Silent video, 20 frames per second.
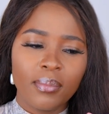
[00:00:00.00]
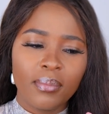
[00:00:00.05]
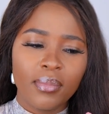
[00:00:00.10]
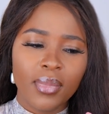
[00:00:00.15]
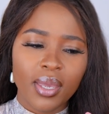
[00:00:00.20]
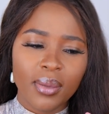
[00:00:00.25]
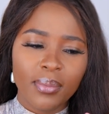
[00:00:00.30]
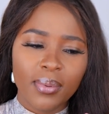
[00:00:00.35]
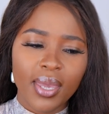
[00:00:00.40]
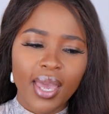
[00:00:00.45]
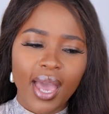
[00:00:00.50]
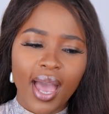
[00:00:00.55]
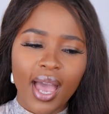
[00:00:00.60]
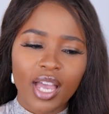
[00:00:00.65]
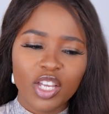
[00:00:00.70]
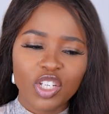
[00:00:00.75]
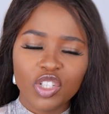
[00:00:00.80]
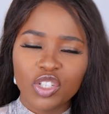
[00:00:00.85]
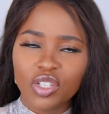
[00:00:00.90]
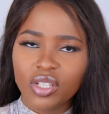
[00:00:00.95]
maybe
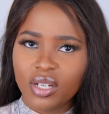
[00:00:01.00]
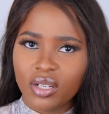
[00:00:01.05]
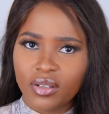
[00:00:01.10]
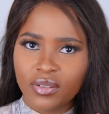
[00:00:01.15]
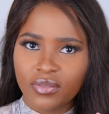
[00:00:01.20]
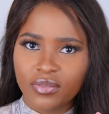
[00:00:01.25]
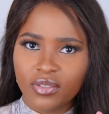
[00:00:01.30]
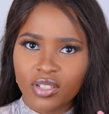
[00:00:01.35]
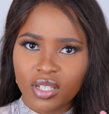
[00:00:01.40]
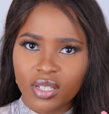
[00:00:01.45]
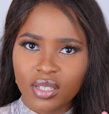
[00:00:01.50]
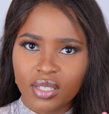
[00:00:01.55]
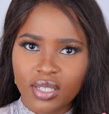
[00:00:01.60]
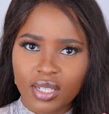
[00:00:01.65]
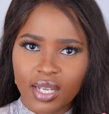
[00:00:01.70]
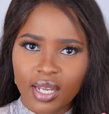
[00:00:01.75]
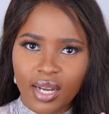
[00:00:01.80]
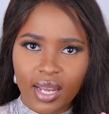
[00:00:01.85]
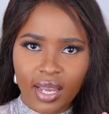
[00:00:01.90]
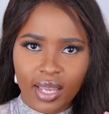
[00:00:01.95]
I should have just
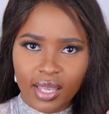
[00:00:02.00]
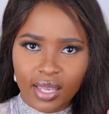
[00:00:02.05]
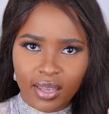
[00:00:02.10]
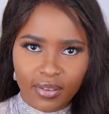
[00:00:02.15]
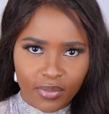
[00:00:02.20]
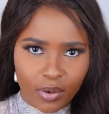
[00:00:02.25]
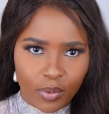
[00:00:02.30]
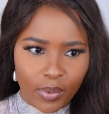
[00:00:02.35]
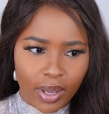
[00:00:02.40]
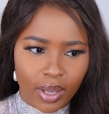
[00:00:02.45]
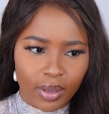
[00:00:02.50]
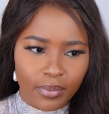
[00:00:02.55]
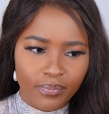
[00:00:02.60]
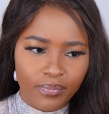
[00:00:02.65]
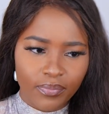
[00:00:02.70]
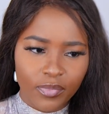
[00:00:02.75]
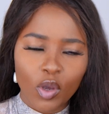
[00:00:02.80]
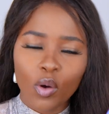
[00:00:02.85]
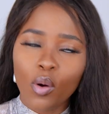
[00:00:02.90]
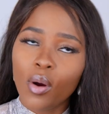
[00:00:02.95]
done a giveaway,
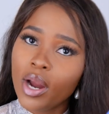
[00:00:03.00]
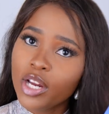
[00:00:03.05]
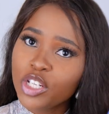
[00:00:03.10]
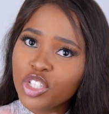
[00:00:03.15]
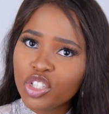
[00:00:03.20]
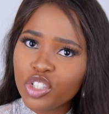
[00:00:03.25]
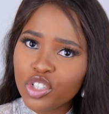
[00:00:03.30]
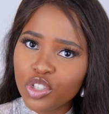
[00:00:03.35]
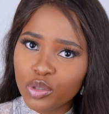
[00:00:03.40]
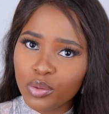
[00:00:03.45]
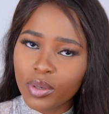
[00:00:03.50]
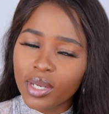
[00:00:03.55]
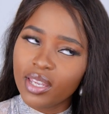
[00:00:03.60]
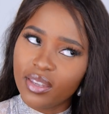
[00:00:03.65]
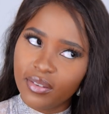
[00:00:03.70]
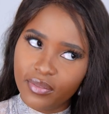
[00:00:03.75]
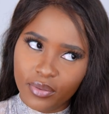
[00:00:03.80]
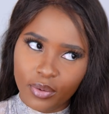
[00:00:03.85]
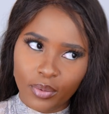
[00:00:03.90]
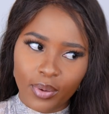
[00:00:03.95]
or I should do a
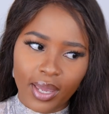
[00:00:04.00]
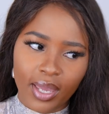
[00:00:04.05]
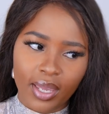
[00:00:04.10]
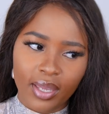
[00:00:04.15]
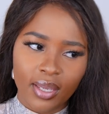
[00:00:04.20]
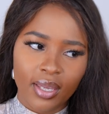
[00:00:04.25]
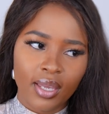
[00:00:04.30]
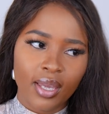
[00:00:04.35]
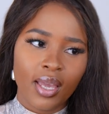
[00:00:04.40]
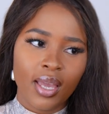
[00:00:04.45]
giveaway,